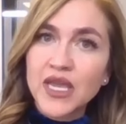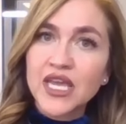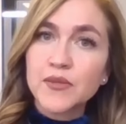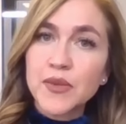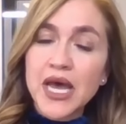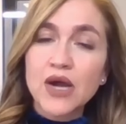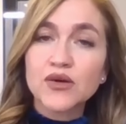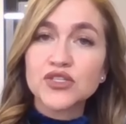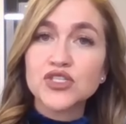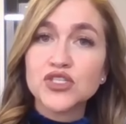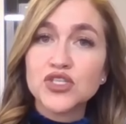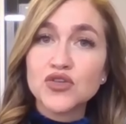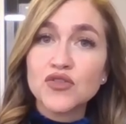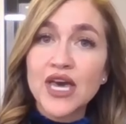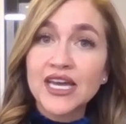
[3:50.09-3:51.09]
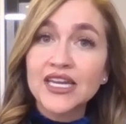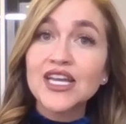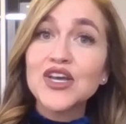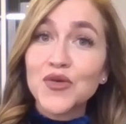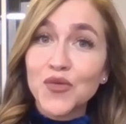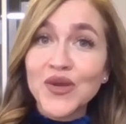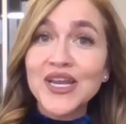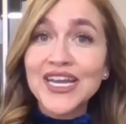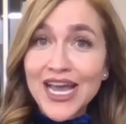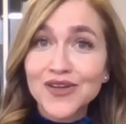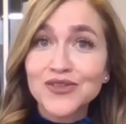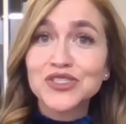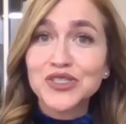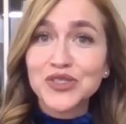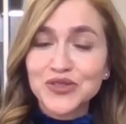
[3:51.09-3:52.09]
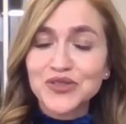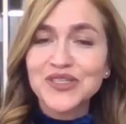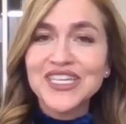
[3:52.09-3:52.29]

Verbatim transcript: manpower to do that. We now do.